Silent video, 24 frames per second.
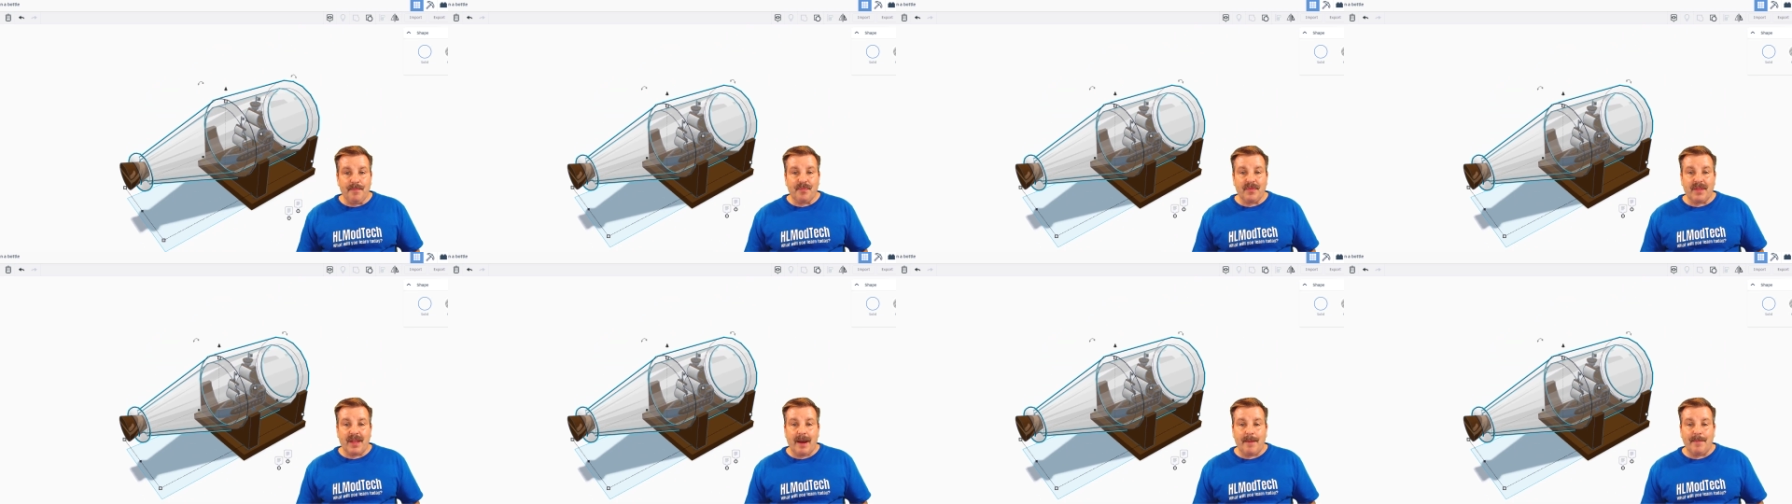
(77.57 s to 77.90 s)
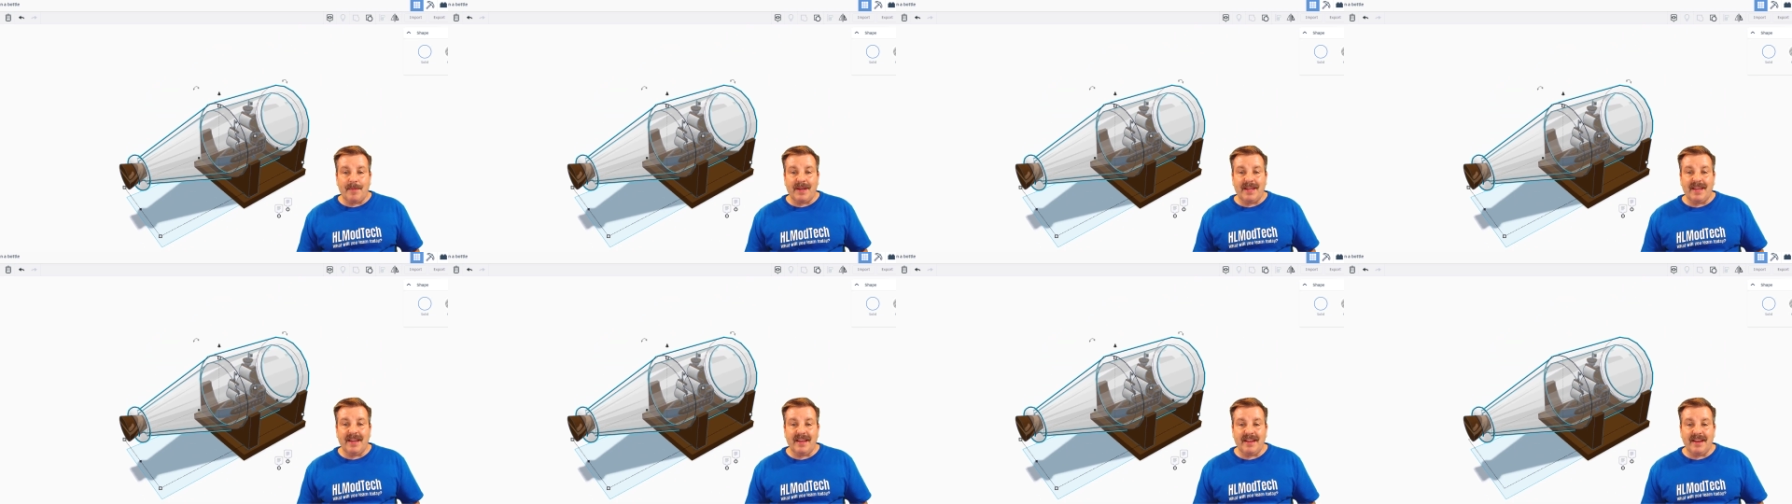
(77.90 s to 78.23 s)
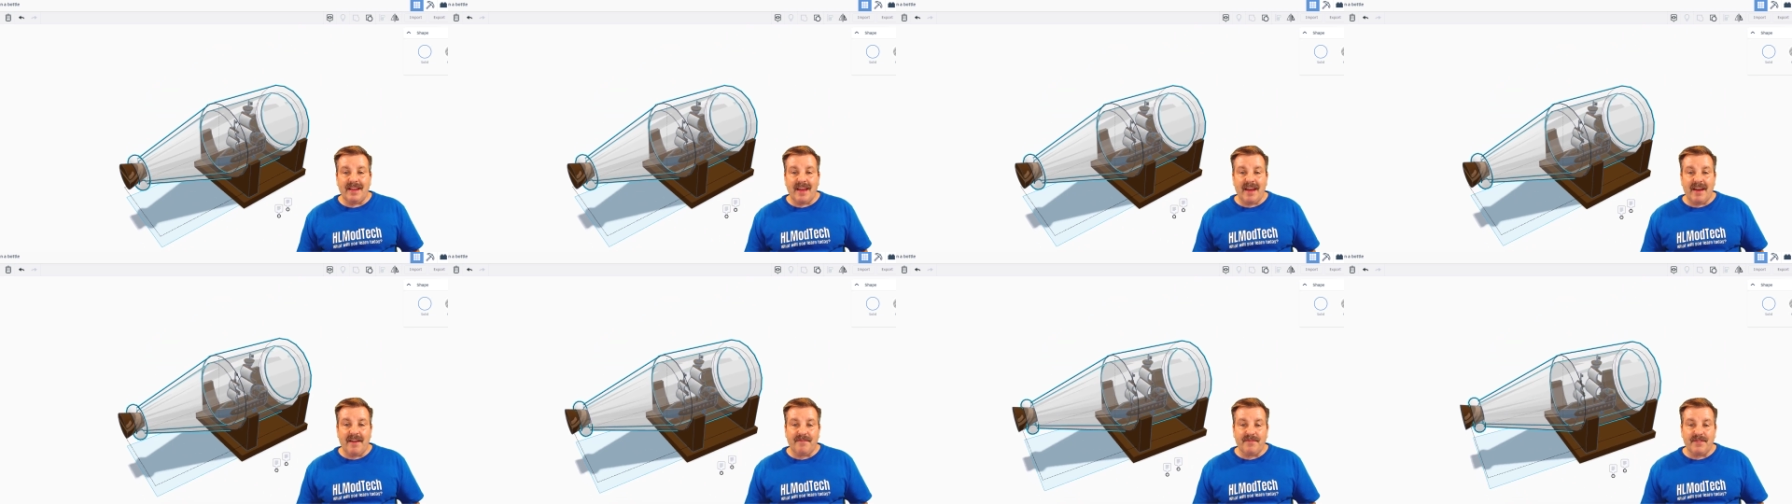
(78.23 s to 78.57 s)
I'm going to hit
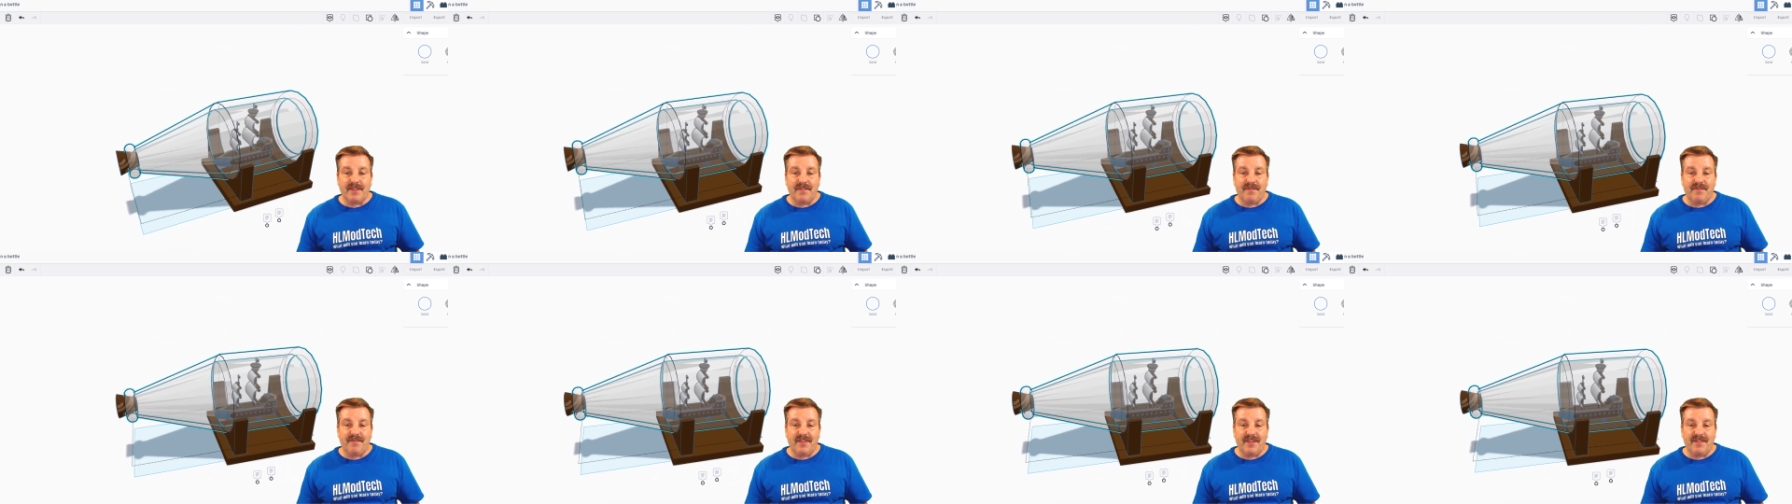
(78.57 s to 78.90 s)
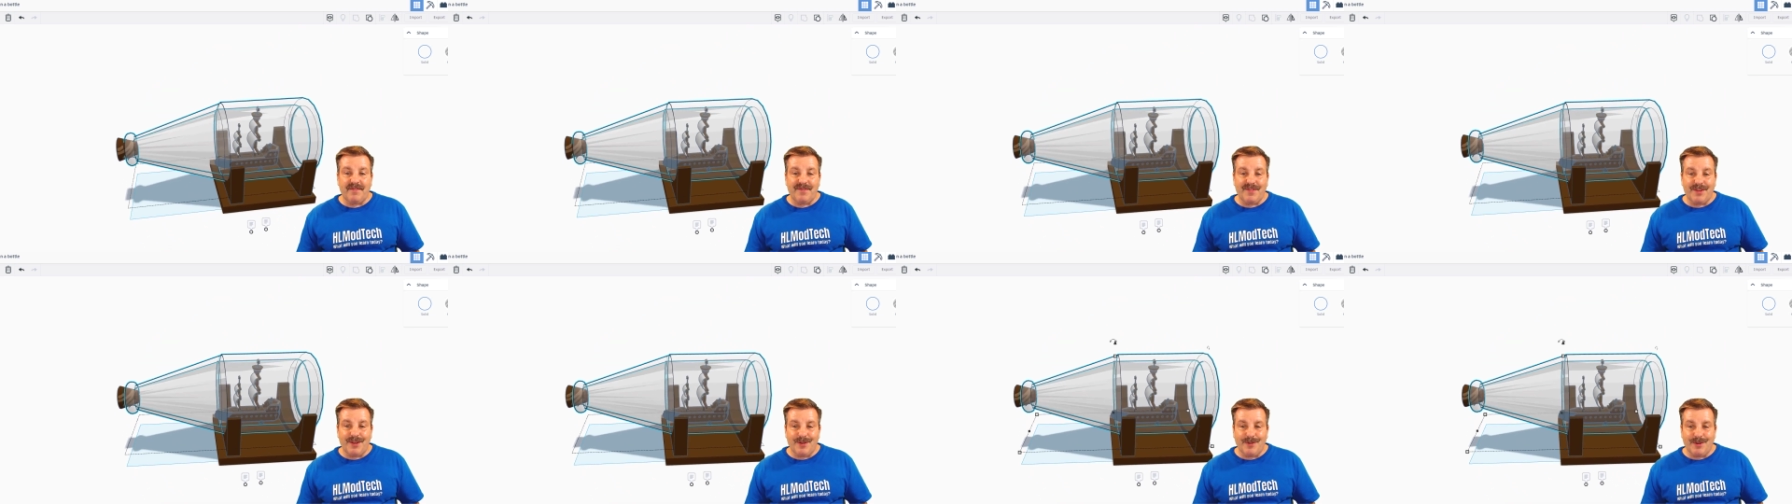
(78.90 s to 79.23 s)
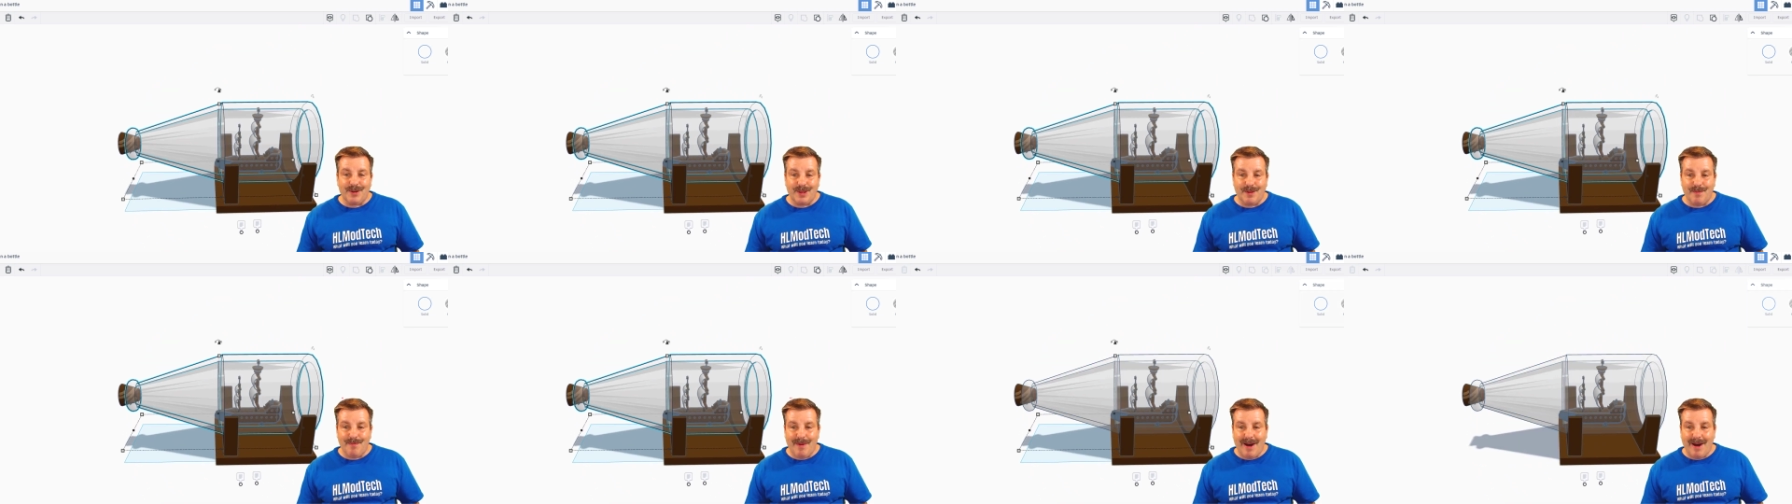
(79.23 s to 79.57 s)
F to fit view,
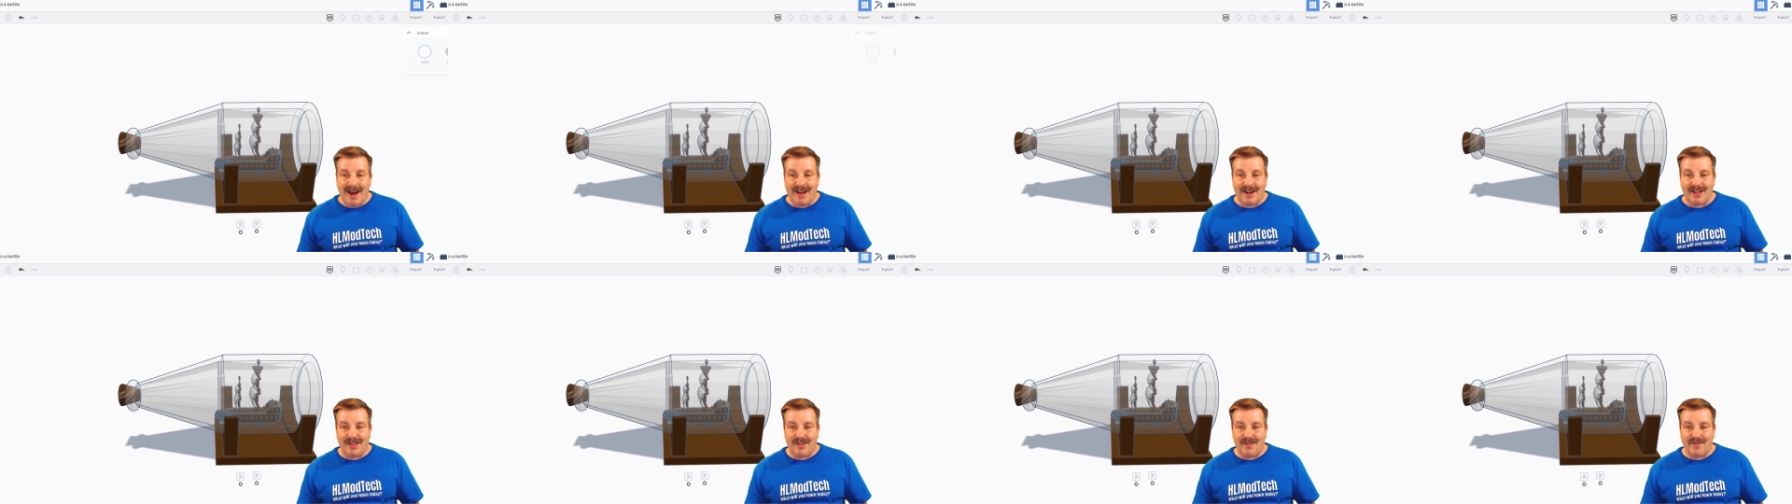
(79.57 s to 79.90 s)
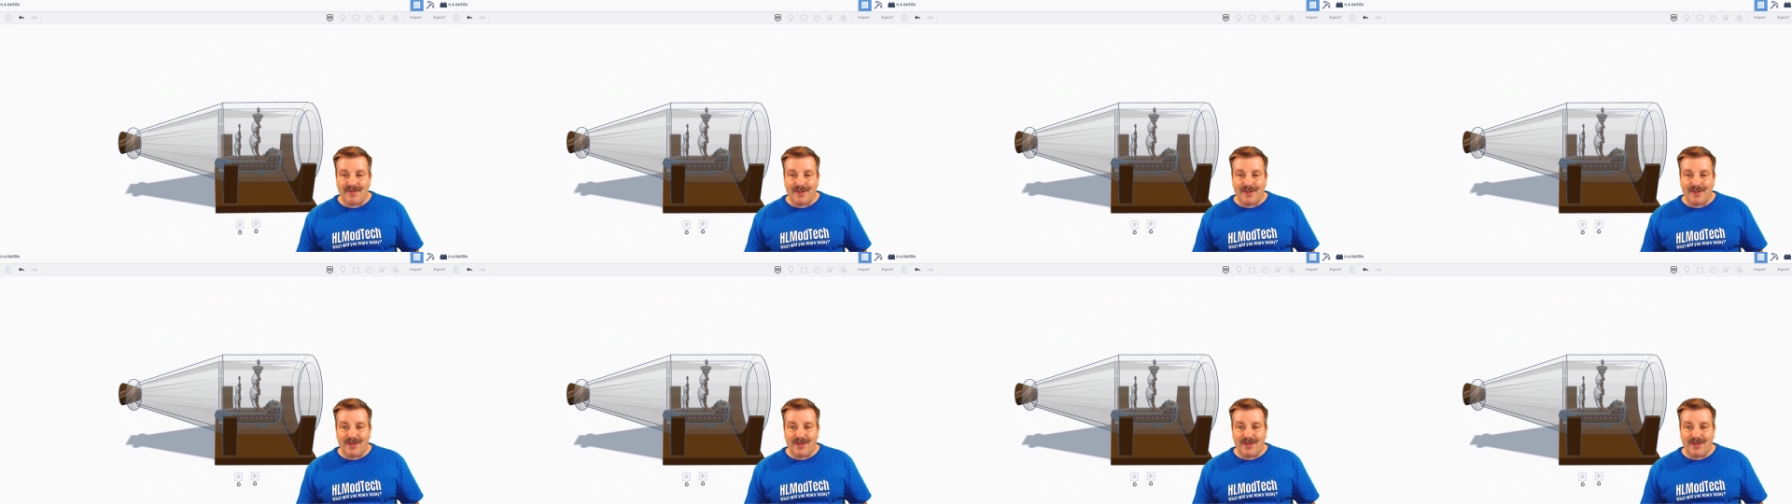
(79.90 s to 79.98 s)
and the bottle,